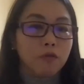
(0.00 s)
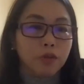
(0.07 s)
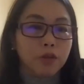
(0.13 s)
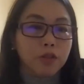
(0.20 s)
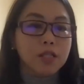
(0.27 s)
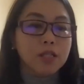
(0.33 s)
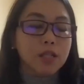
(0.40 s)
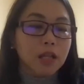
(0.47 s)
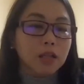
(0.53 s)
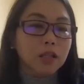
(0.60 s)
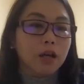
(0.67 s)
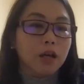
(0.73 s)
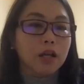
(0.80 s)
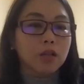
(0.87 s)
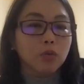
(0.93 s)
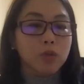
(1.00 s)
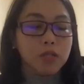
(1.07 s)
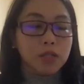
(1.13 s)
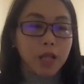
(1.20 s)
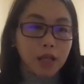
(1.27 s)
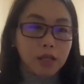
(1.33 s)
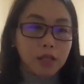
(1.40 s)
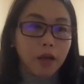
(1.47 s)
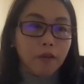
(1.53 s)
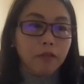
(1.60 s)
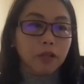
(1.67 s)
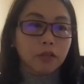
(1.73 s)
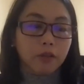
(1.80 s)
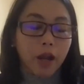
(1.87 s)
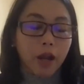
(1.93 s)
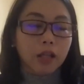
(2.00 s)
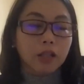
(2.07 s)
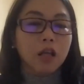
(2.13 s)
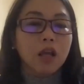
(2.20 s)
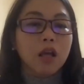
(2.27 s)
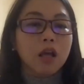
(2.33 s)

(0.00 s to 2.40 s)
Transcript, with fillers: for this data, it was day seven, right?